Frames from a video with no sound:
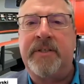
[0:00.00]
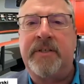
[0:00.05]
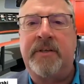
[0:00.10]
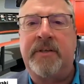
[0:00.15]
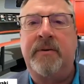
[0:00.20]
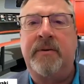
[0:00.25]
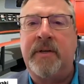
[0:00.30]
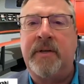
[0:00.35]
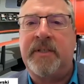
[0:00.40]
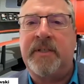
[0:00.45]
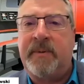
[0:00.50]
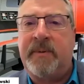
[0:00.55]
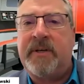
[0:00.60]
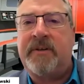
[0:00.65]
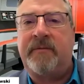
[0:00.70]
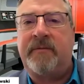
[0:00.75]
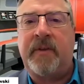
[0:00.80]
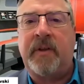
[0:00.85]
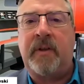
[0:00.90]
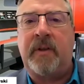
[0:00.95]
to it,
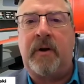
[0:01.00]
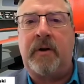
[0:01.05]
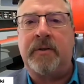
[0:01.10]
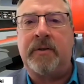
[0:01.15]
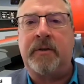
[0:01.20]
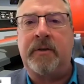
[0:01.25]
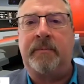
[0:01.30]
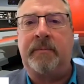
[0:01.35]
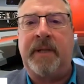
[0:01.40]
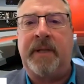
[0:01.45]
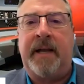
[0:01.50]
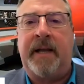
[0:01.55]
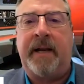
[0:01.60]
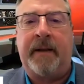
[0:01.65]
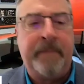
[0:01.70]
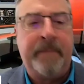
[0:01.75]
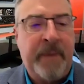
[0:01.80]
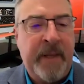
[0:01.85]
especially for the long-term planning.